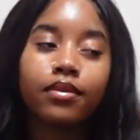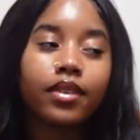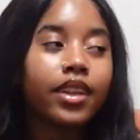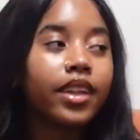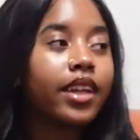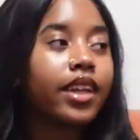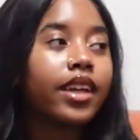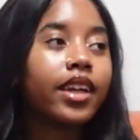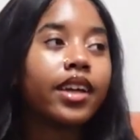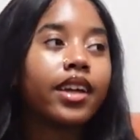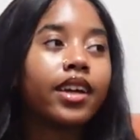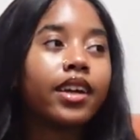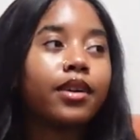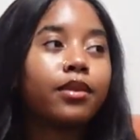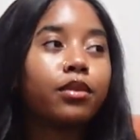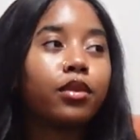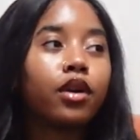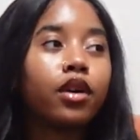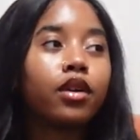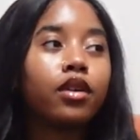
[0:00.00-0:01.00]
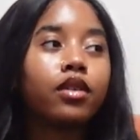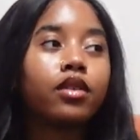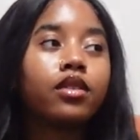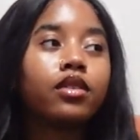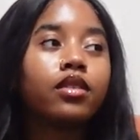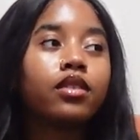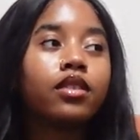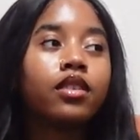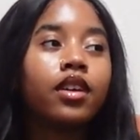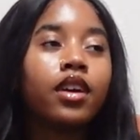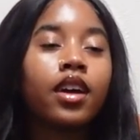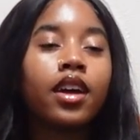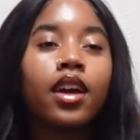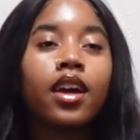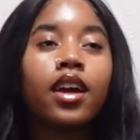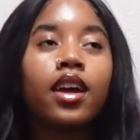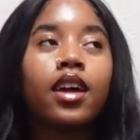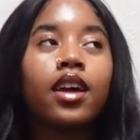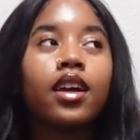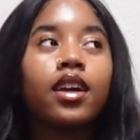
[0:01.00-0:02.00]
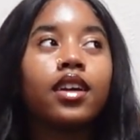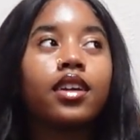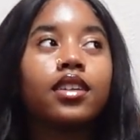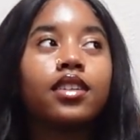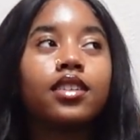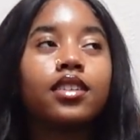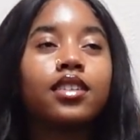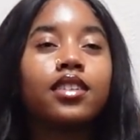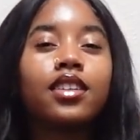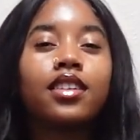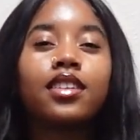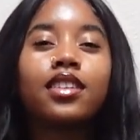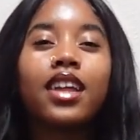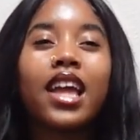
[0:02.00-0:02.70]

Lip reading: Yeah, bro. Just